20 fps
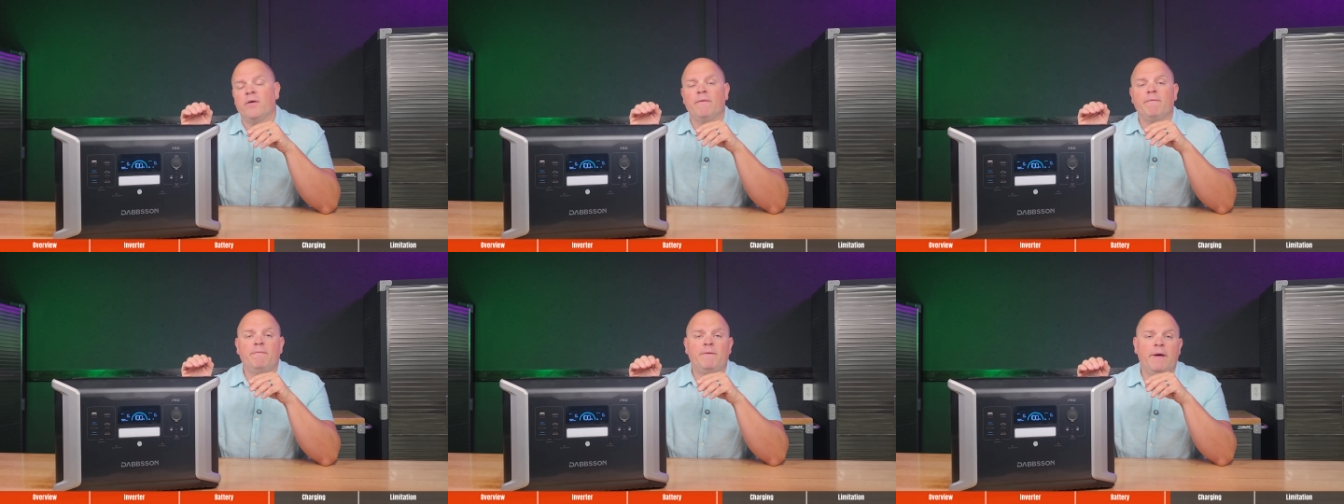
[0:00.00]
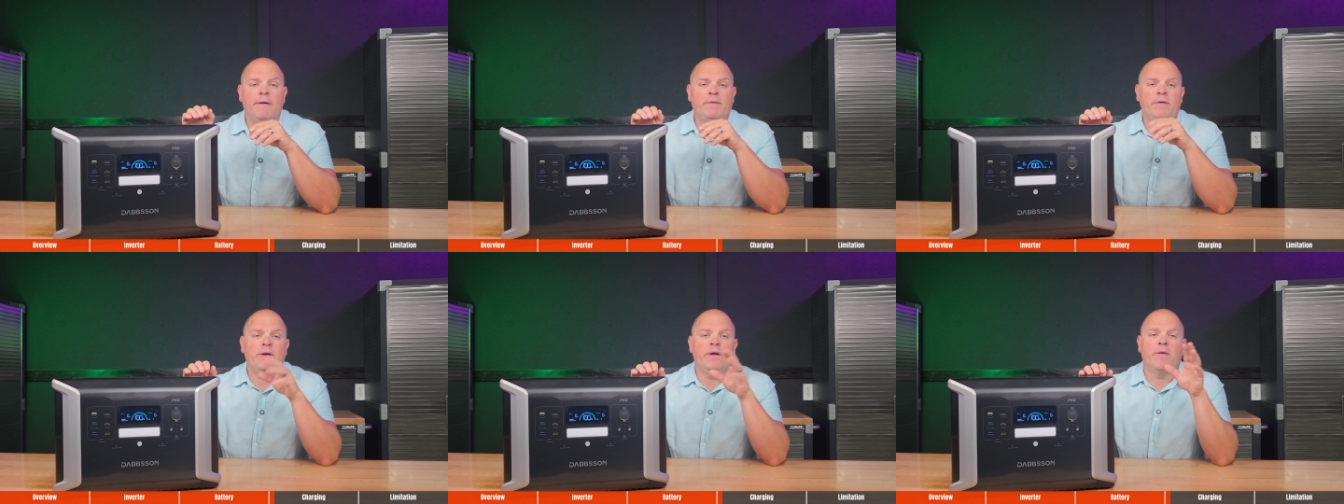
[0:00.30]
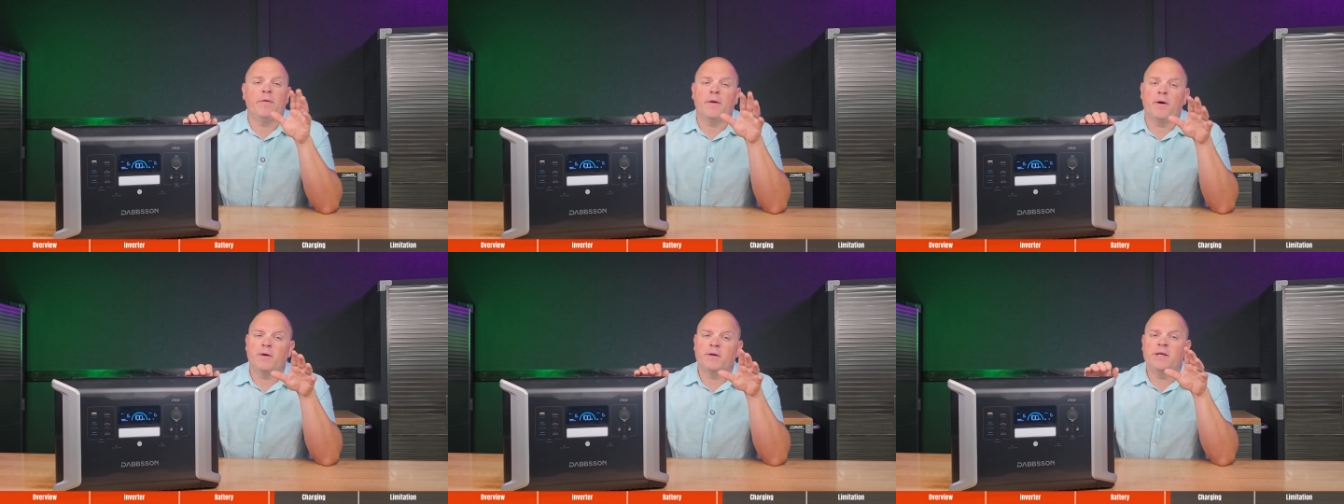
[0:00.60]
fifty to
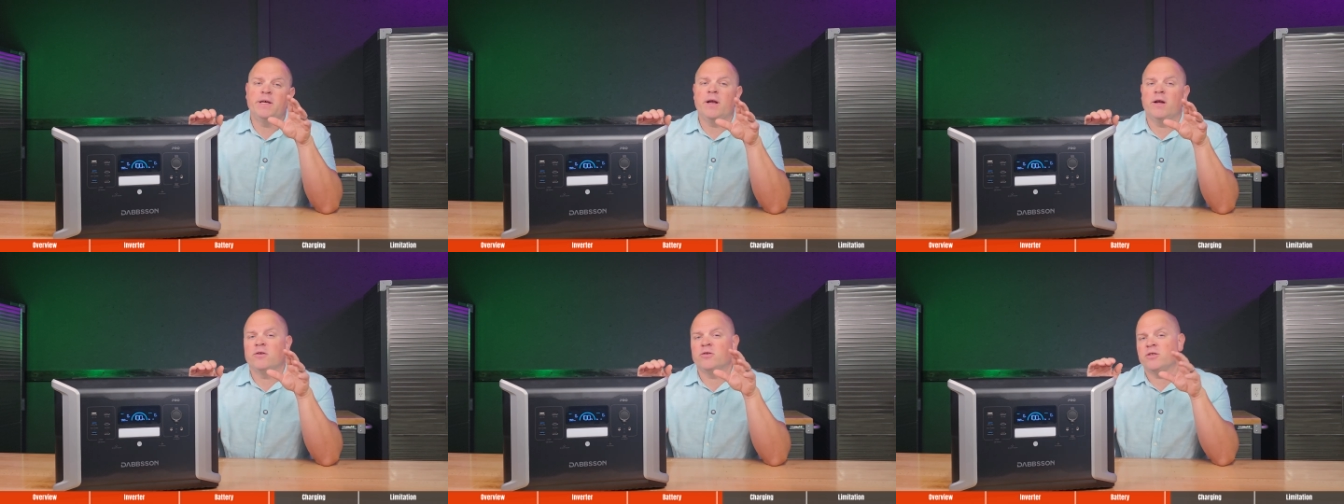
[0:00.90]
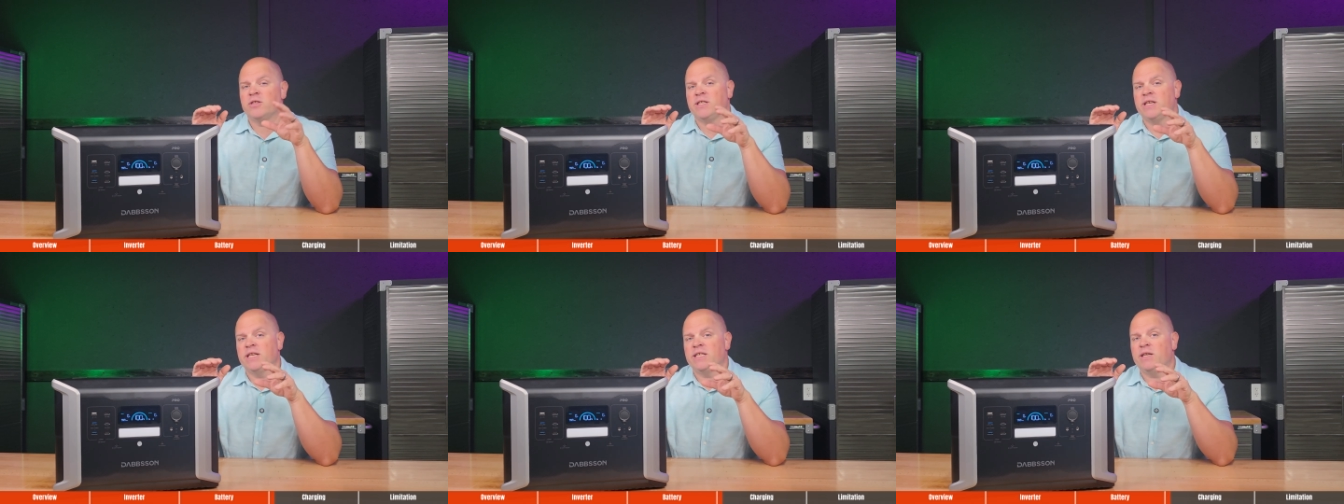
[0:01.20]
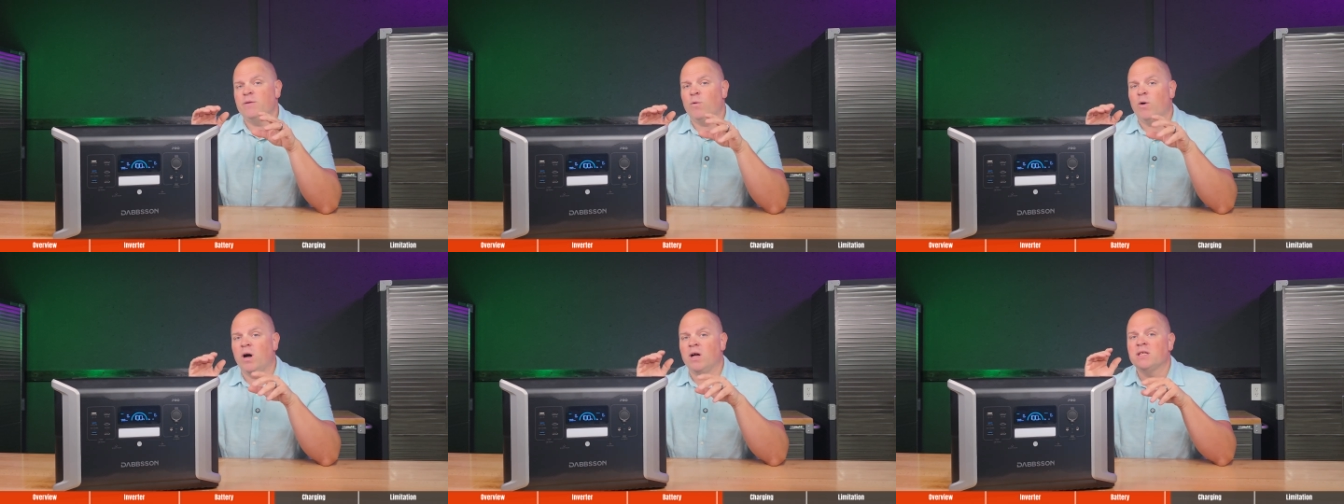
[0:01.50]
thirteen
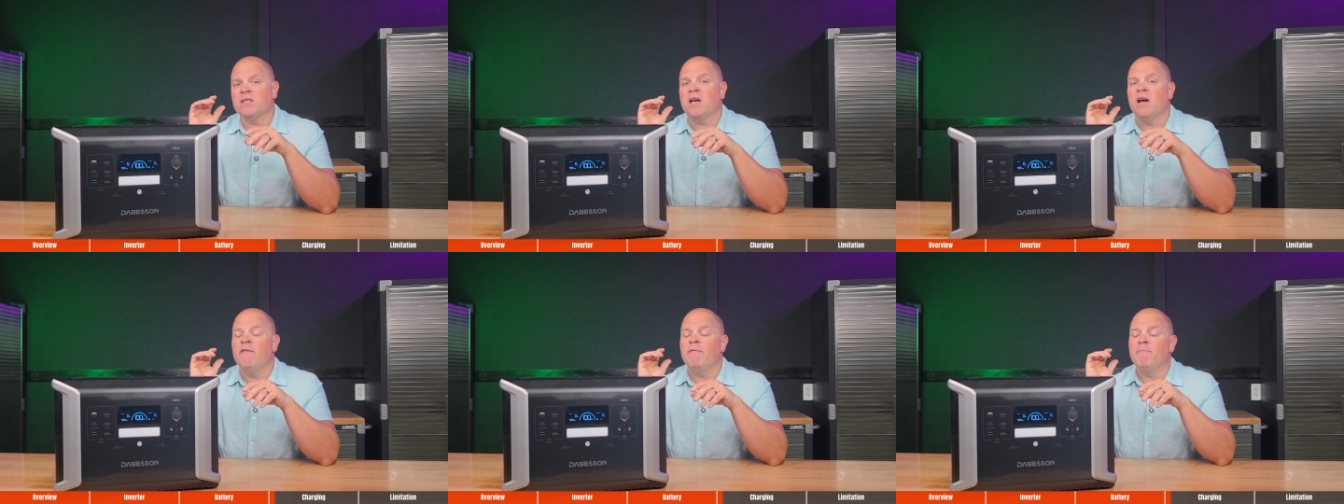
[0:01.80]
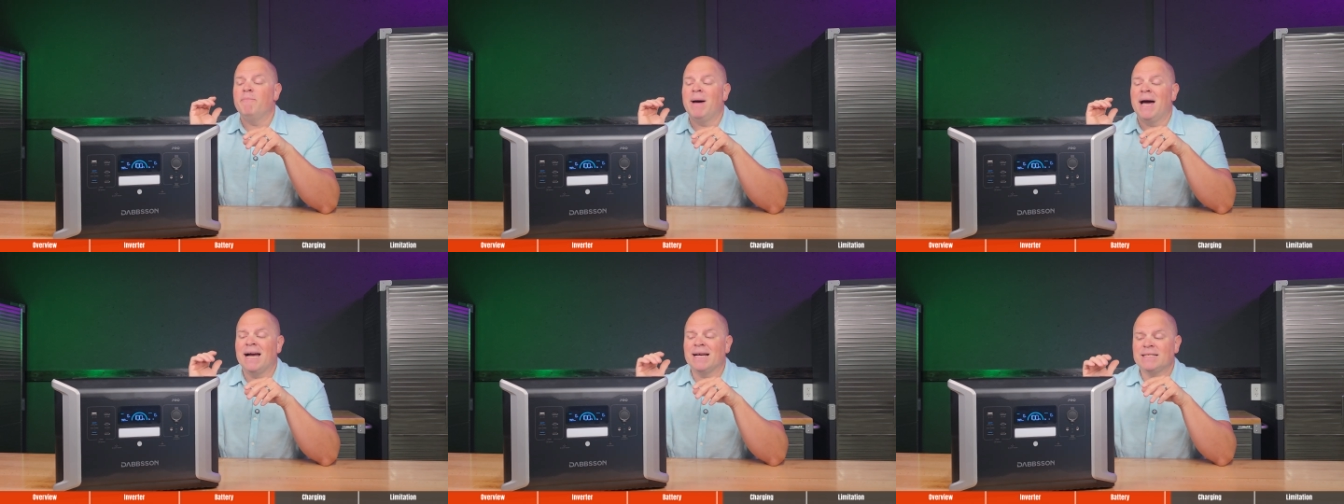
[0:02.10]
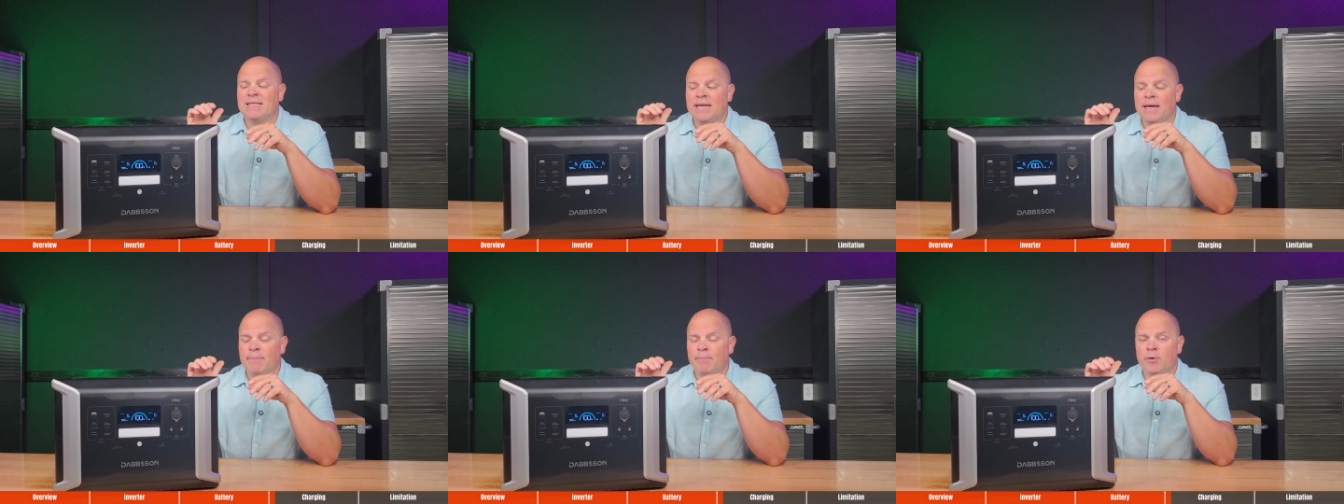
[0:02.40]
sixty watts of
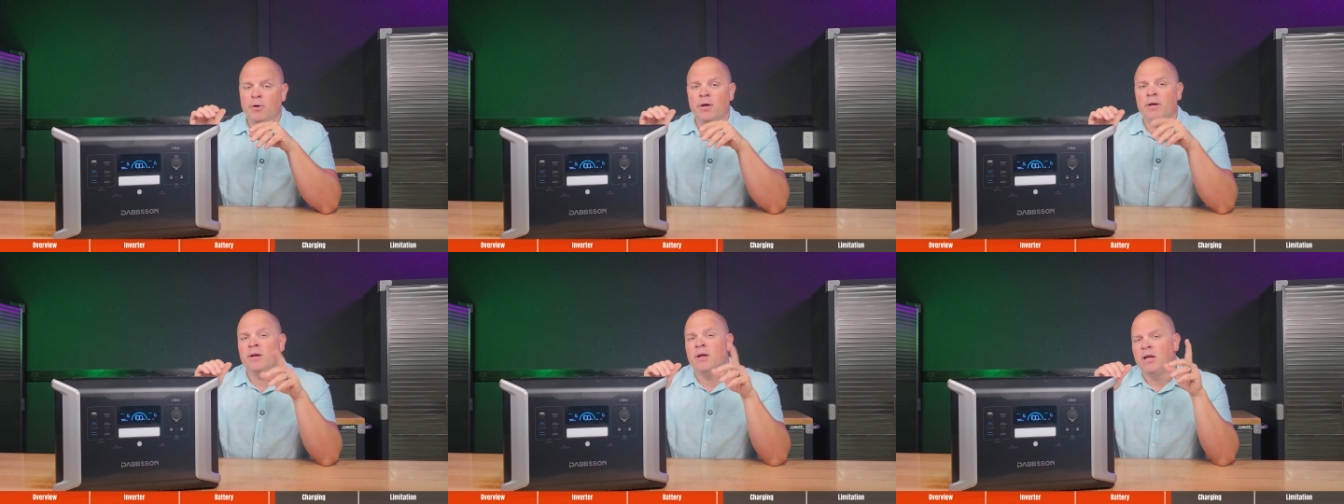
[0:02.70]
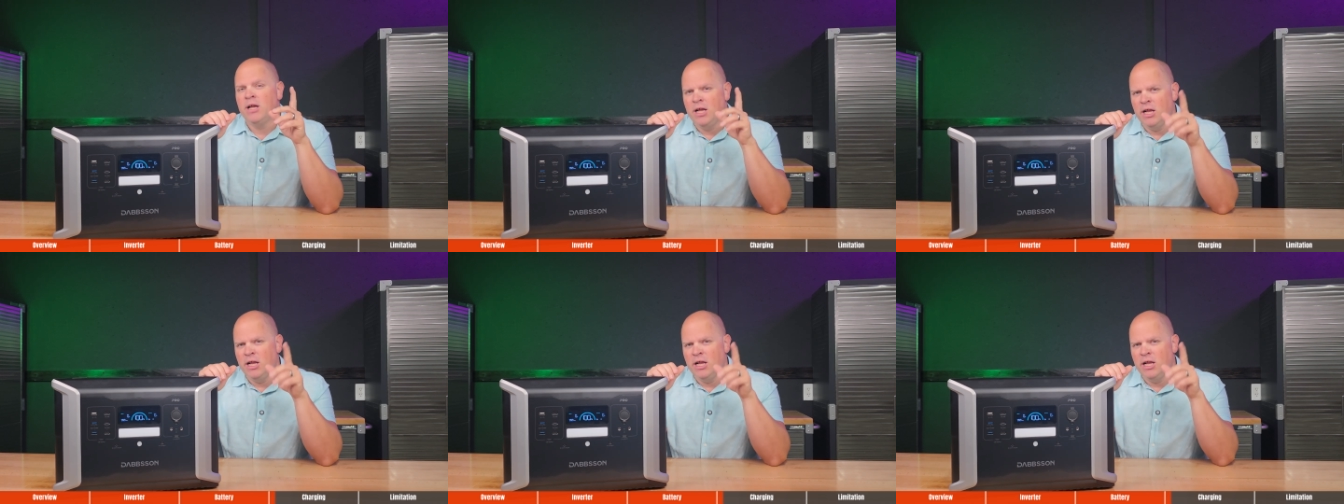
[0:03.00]
max input.